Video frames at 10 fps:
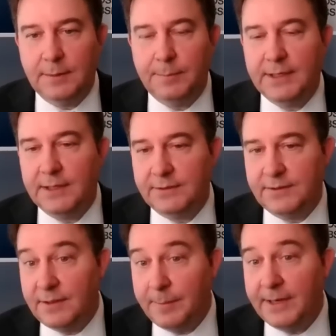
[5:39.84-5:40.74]
because
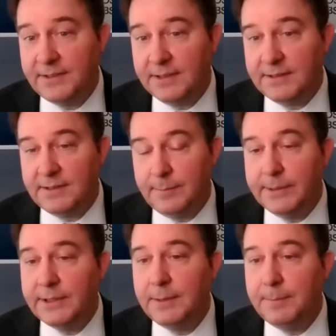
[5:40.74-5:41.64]
the domestic
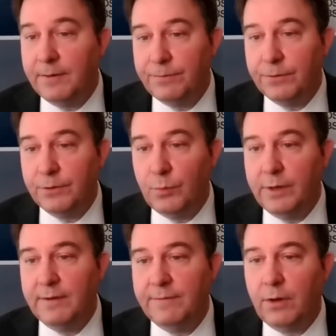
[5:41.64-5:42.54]
stability buffer
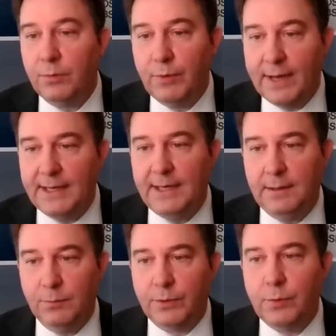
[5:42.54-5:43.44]
would have
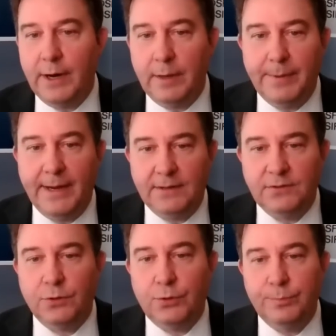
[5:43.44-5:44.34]
already required banks
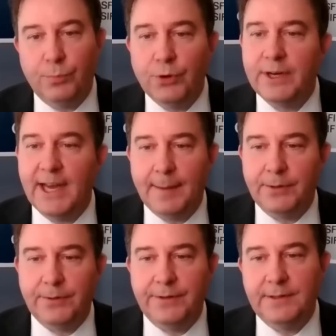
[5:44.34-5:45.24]
to hold more
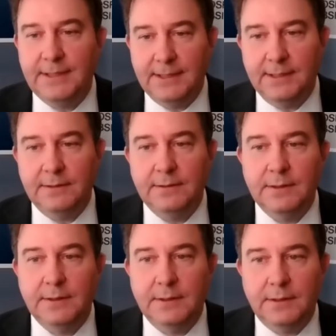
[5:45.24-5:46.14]
capital than needed
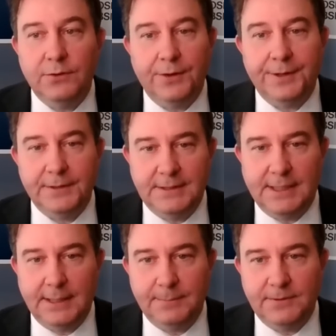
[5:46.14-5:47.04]
during good
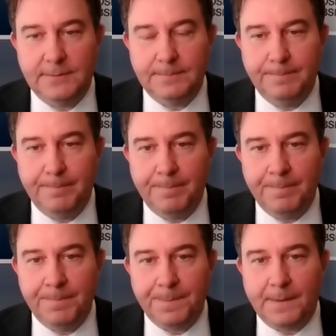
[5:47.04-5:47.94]
times.
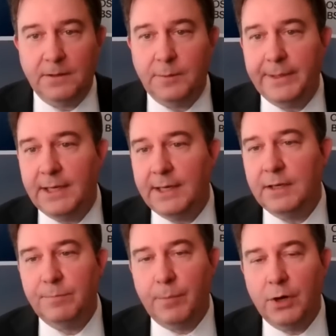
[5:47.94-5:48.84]
At the beginning
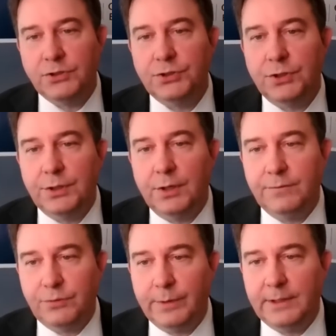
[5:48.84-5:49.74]
of March
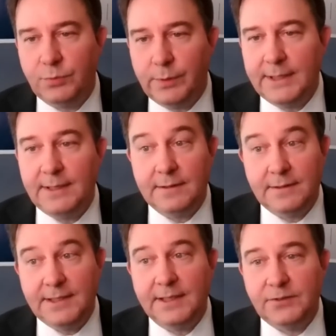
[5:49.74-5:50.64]
of 2020, the
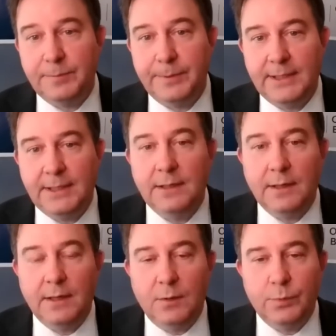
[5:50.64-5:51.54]
DSB
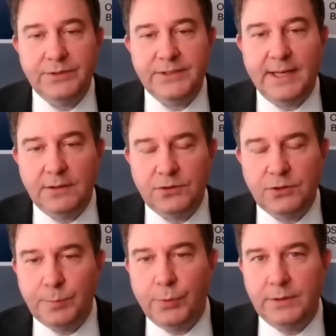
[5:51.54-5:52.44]
was set at
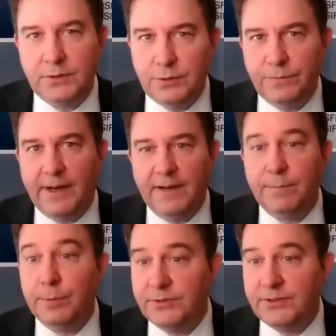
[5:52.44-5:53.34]

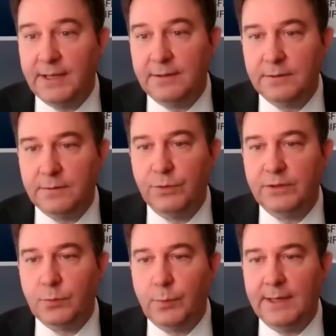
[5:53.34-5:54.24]
2.25% of
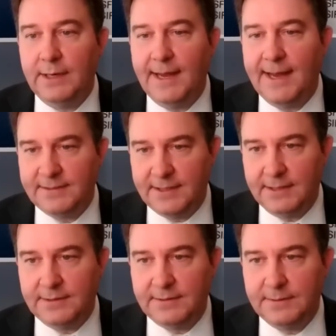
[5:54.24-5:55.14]
risk-weighted
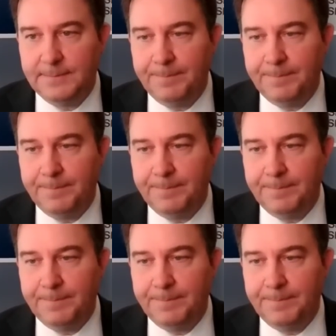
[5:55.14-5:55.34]
assets.